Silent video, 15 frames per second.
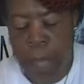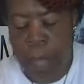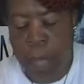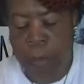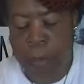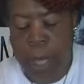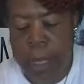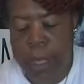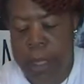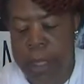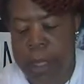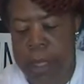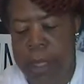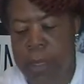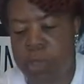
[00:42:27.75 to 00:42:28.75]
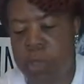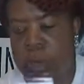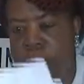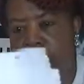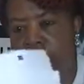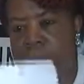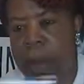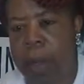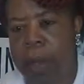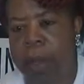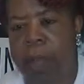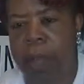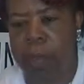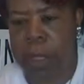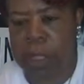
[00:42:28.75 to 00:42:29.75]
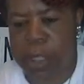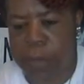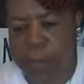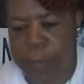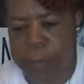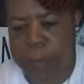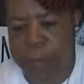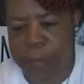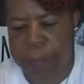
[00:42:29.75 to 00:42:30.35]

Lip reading: Okay, this says trademark infringement.